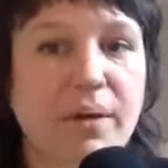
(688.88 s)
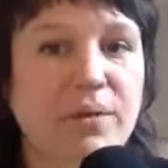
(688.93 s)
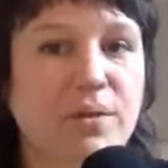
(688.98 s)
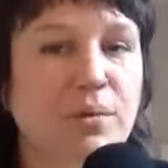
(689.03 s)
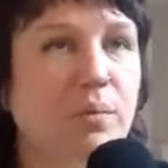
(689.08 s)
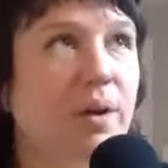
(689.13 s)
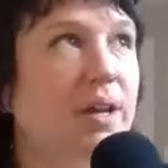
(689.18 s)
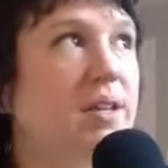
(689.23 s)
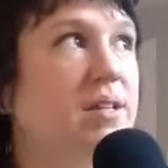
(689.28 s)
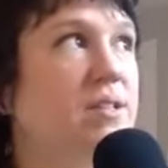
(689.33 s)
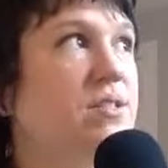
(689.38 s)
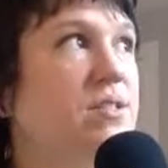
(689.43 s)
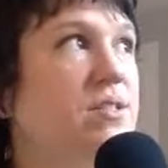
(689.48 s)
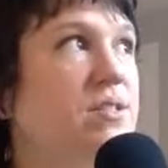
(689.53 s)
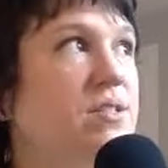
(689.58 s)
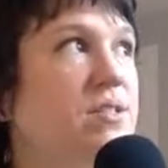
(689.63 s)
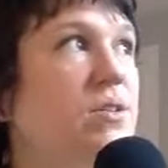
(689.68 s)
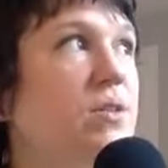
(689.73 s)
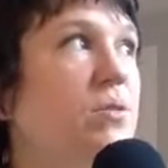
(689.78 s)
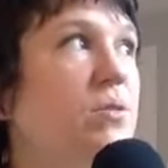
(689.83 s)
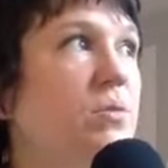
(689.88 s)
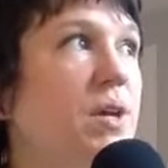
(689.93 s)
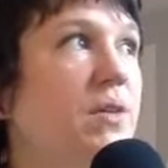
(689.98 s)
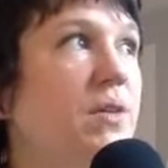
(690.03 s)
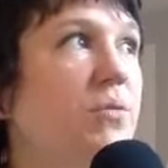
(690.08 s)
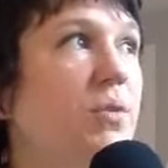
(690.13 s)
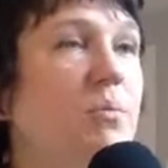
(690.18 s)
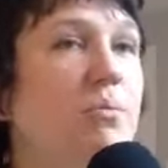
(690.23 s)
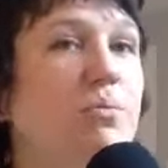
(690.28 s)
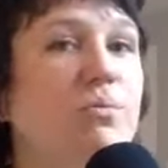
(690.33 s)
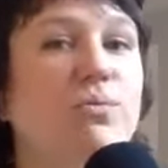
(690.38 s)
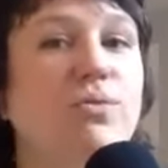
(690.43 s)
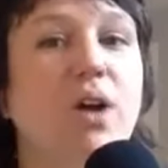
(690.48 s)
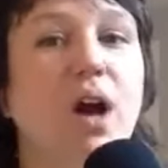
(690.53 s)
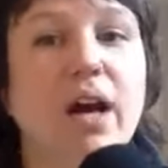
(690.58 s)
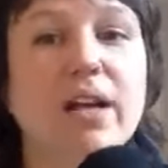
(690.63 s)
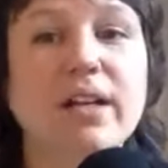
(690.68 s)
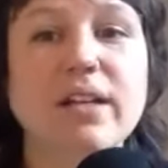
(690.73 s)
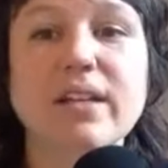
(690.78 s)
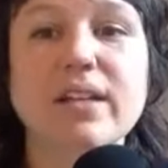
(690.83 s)
about the ways, so if we're
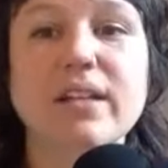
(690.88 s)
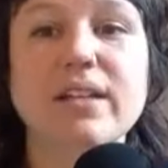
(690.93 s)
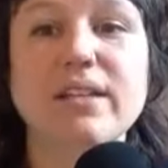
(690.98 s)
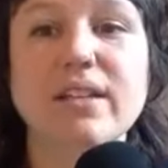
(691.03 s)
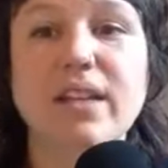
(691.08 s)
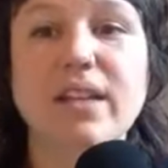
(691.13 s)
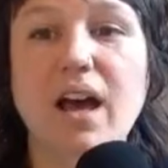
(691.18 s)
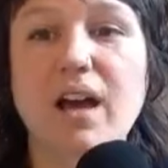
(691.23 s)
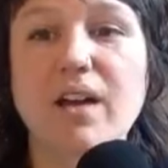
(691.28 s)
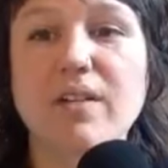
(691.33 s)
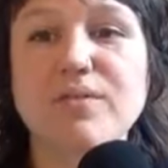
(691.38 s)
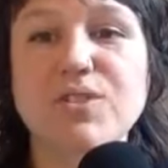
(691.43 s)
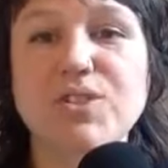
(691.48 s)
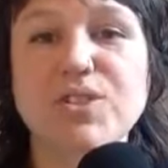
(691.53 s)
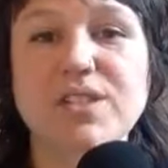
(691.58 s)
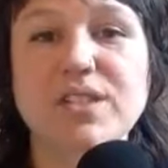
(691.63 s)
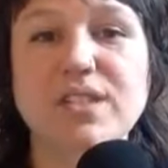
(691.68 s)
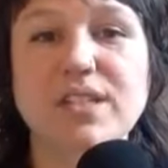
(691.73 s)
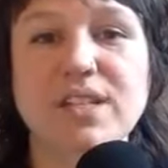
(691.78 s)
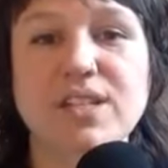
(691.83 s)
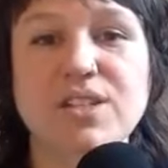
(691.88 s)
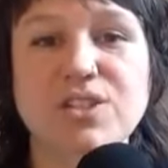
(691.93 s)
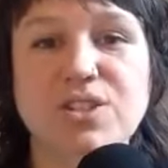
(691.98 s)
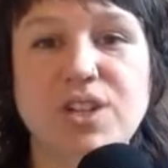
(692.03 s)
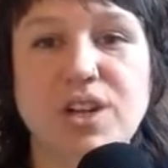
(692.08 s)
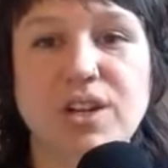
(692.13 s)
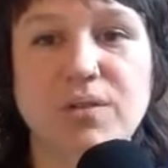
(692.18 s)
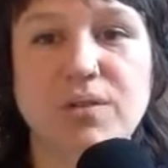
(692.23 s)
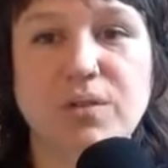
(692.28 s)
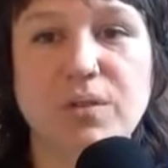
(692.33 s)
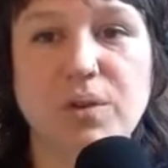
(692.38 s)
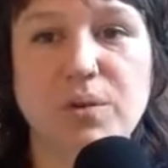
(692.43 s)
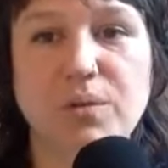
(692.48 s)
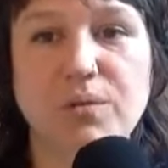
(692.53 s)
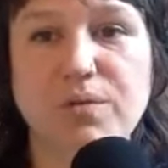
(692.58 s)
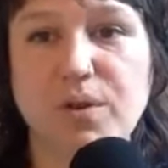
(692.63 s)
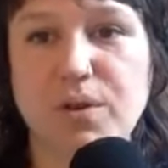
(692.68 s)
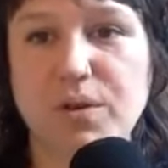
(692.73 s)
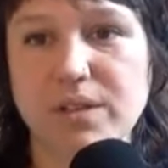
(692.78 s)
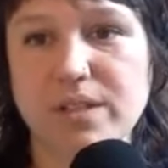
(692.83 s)
broadening love just in general,
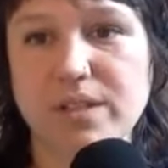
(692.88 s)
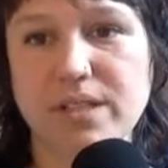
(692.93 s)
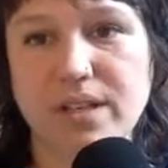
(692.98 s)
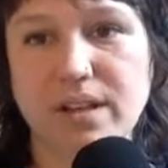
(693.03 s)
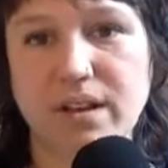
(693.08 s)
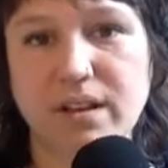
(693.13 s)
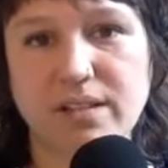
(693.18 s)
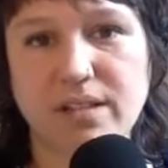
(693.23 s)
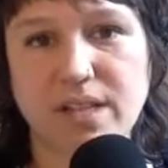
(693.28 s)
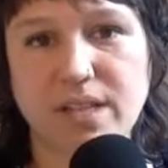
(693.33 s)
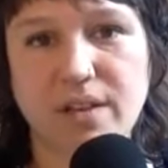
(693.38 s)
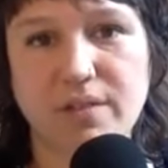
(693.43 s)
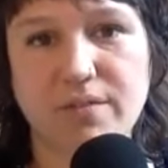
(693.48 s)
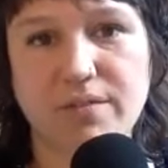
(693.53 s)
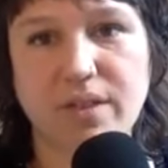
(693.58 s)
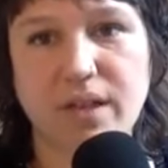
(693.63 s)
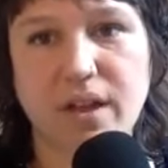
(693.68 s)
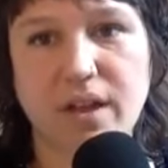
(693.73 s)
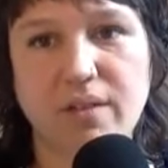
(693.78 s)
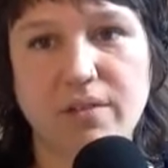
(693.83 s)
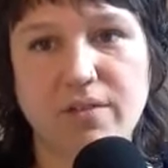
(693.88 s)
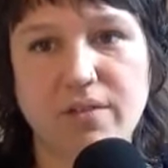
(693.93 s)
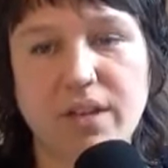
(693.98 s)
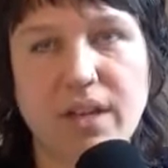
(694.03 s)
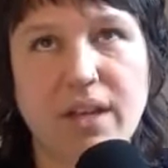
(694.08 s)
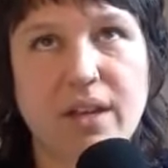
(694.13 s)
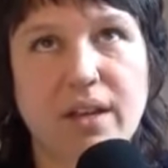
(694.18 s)
focusing on self love,